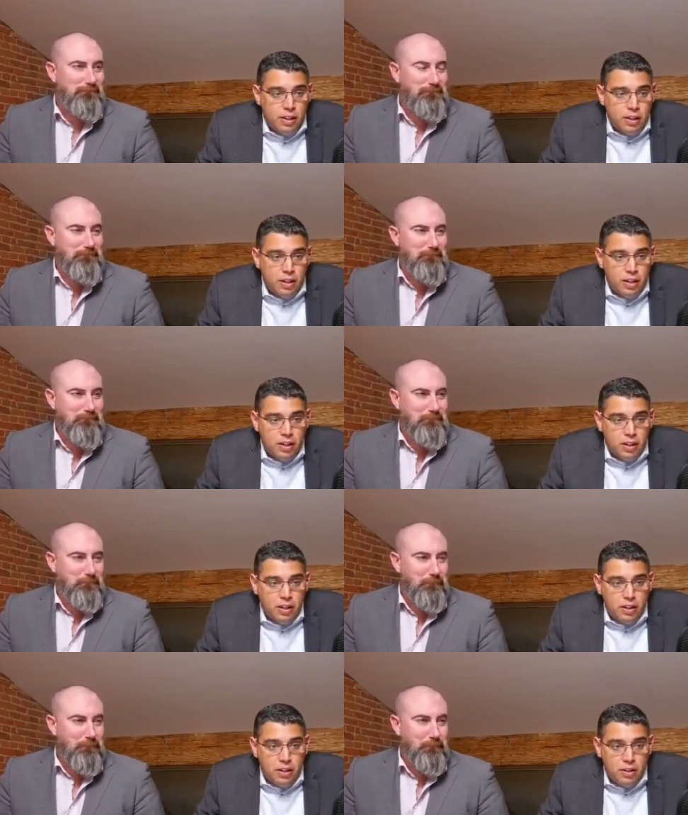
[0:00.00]

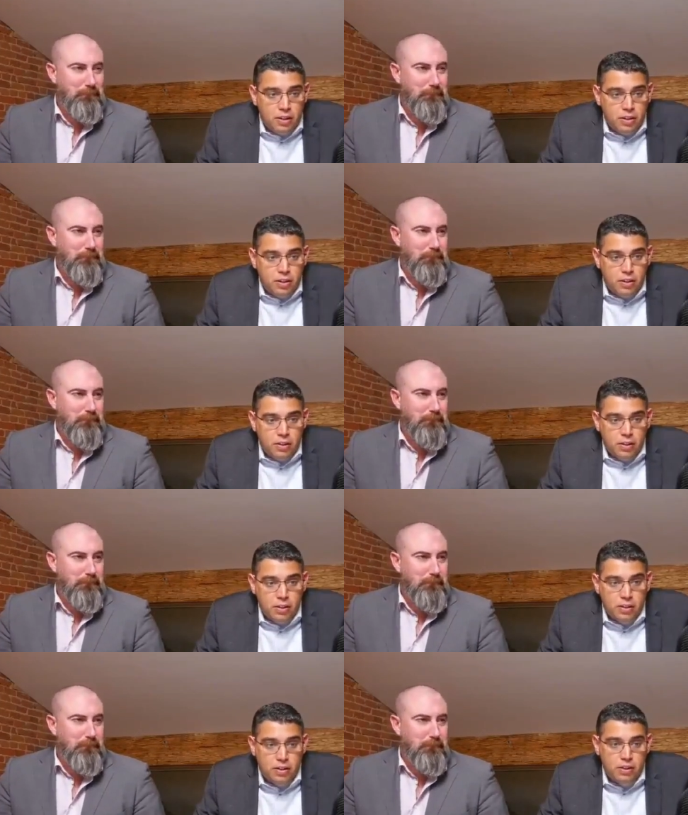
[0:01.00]

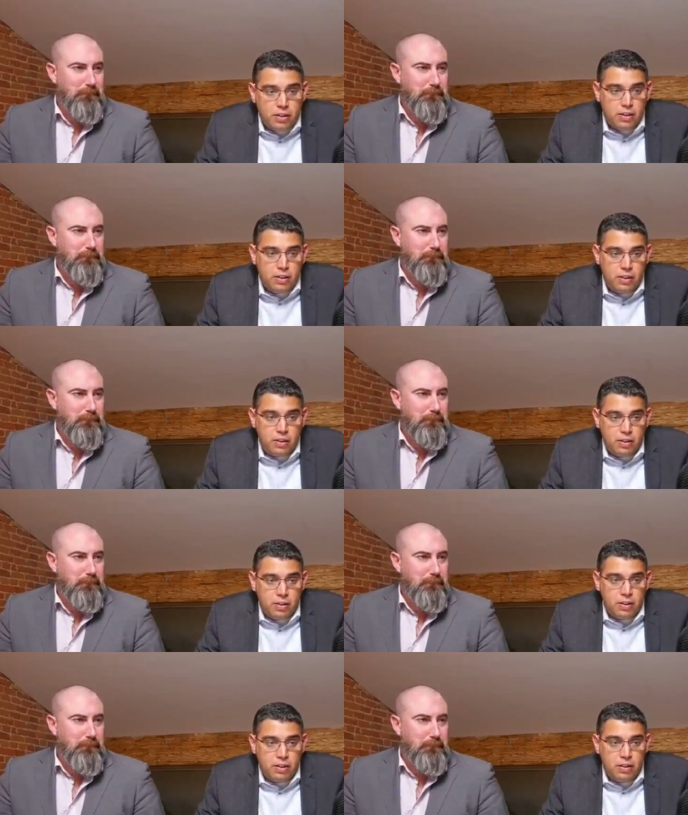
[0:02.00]

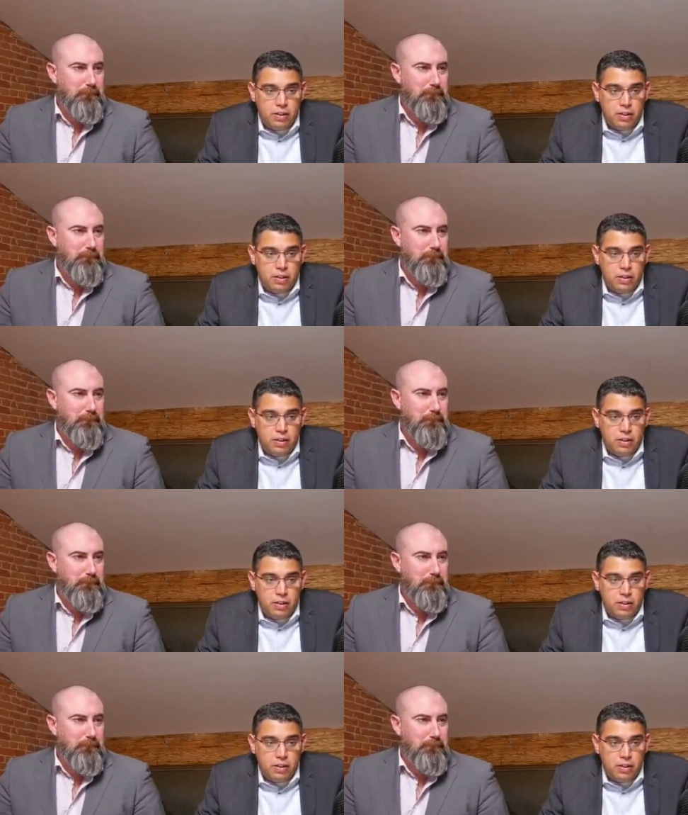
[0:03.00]
(silence)